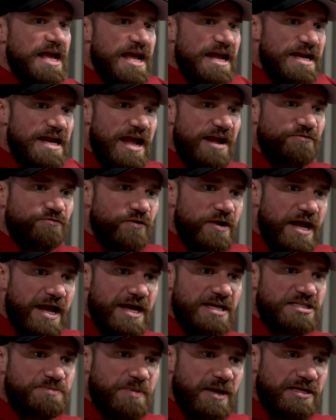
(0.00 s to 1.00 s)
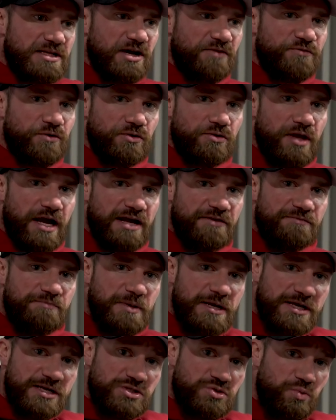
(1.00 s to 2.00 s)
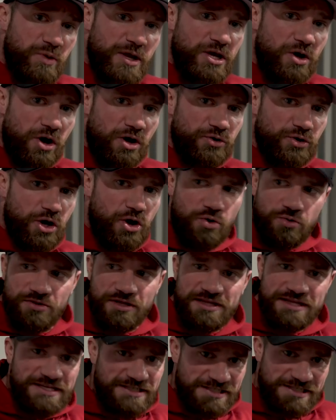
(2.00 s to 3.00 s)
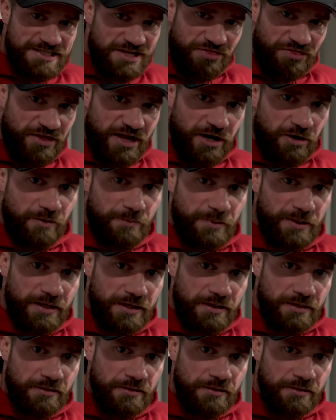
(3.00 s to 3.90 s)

in every aspect of your life because we all know that this is a therapy.